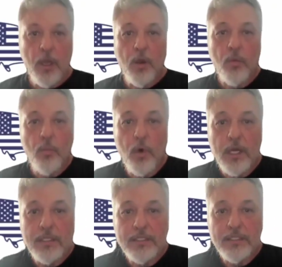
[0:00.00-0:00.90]

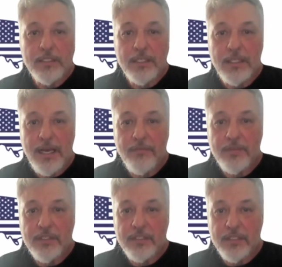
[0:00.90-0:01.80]
What did
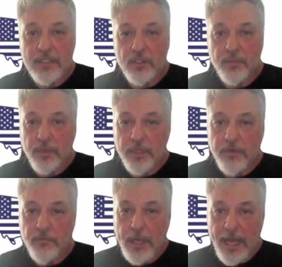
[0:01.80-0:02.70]
leftist leaders
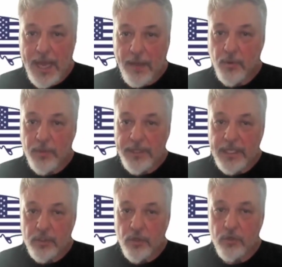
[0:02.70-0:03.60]
believe would happen when
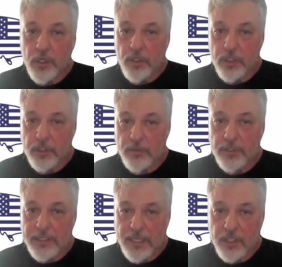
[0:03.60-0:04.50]
they turned our
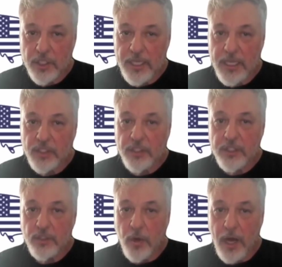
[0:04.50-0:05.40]
children's education
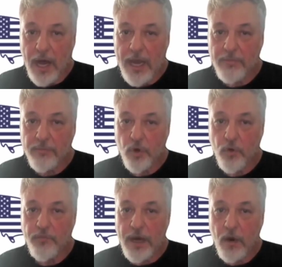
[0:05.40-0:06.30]
into a
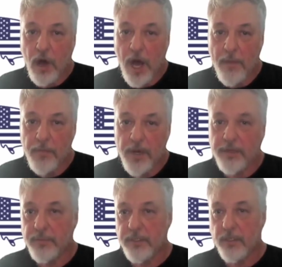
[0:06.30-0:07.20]
high-profile,
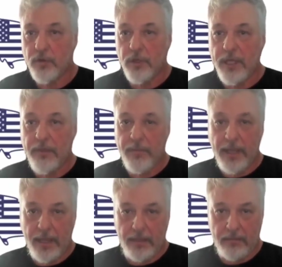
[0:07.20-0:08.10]
hot-button political
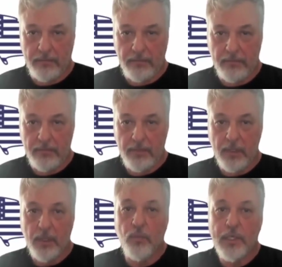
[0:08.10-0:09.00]
campaign?
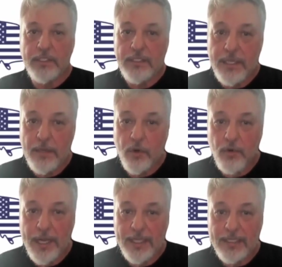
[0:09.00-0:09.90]
What did
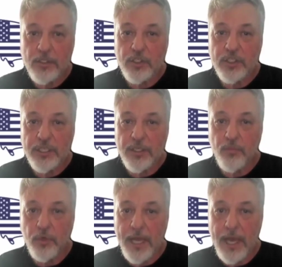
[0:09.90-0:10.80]
Democratic leaders think
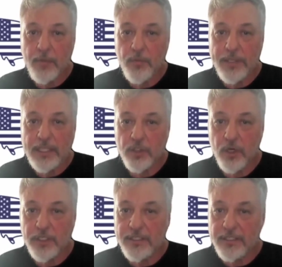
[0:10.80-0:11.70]
would happen when they
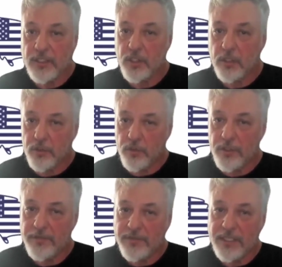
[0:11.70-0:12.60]
started to teach
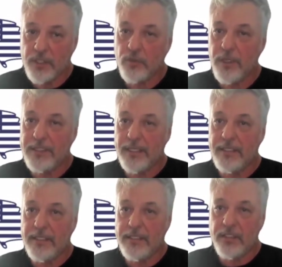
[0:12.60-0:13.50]
alternative sexual
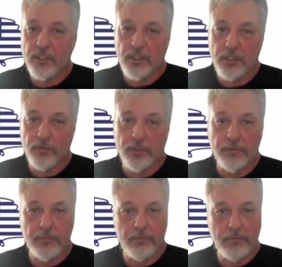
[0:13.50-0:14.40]
identities to children?
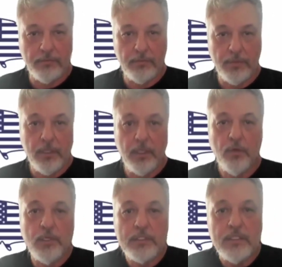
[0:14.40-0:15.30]
What did